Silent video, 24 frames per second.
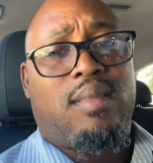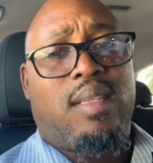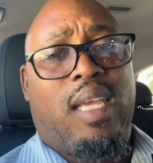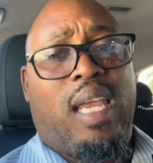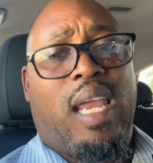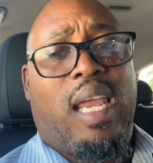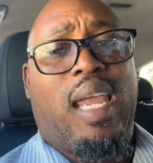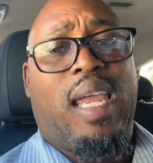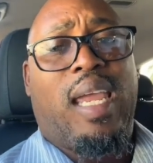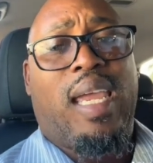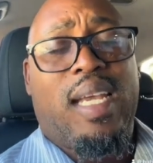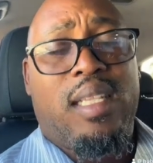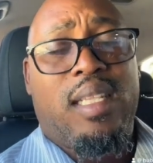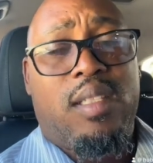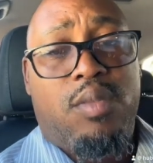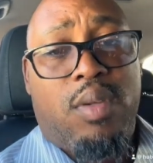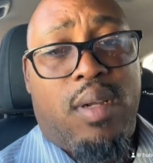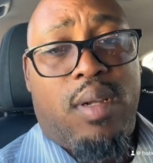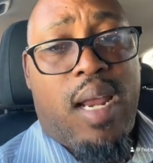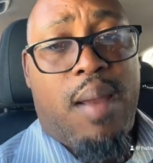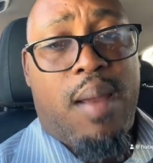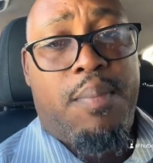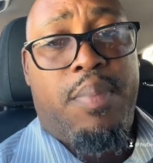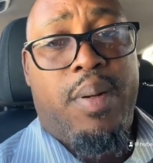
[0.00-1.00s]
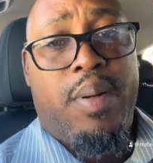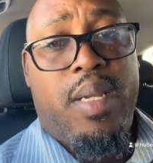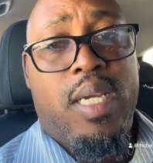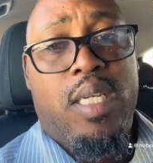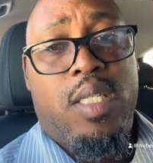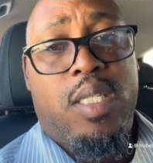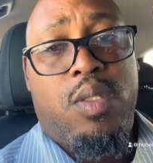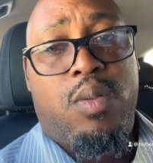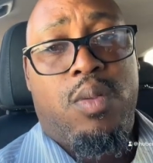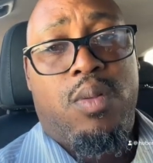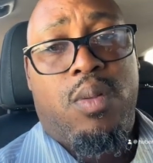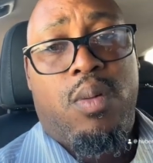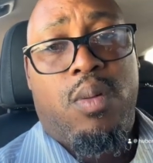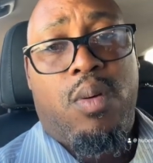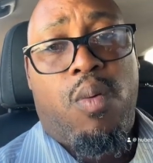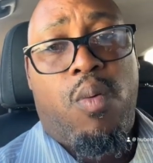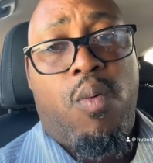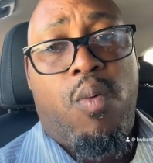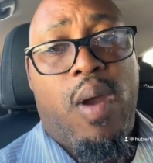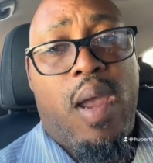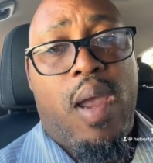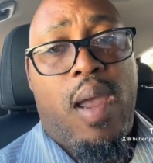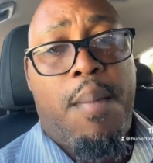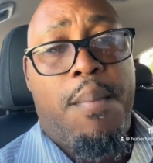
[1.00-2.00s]
it get to that place
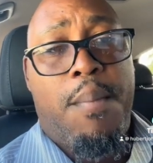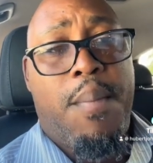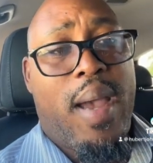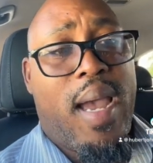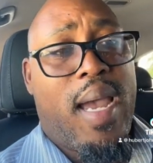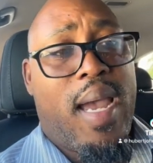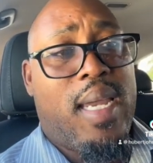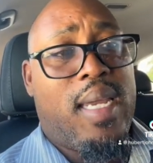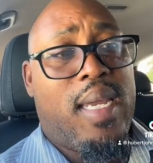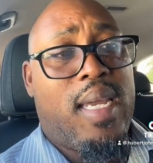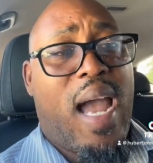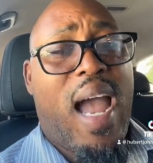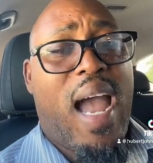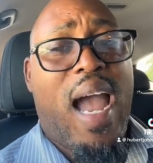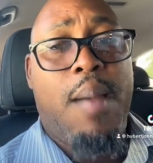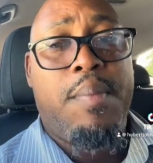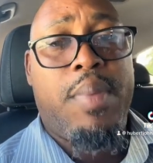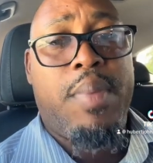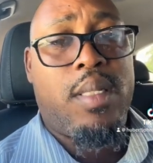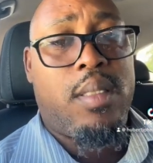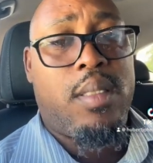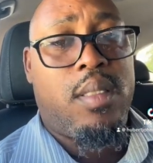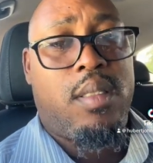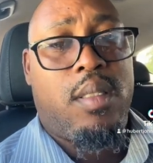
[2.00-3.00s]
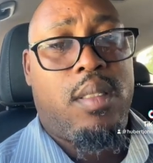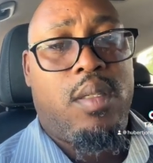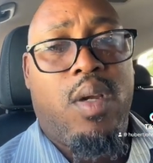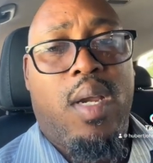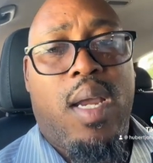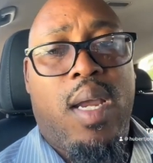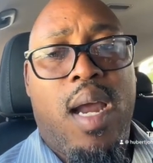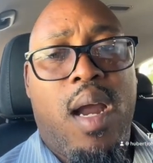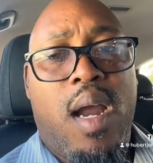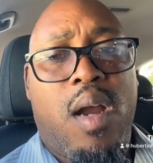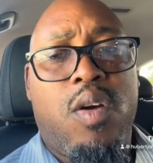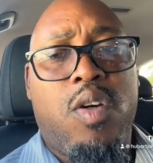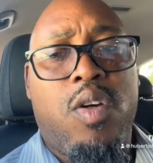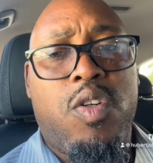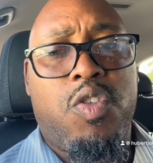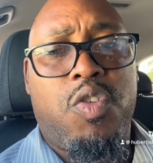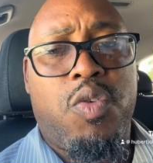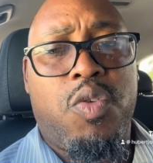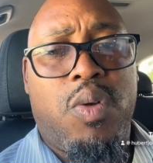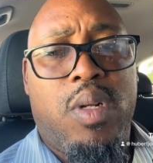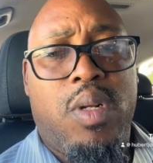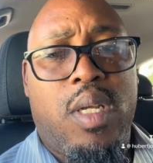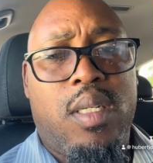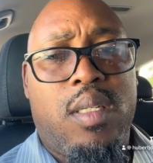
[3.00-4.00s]
where by habit you can't
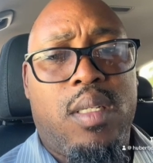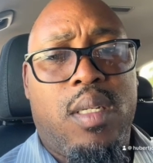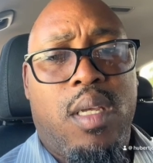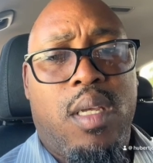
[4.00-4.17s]
control it.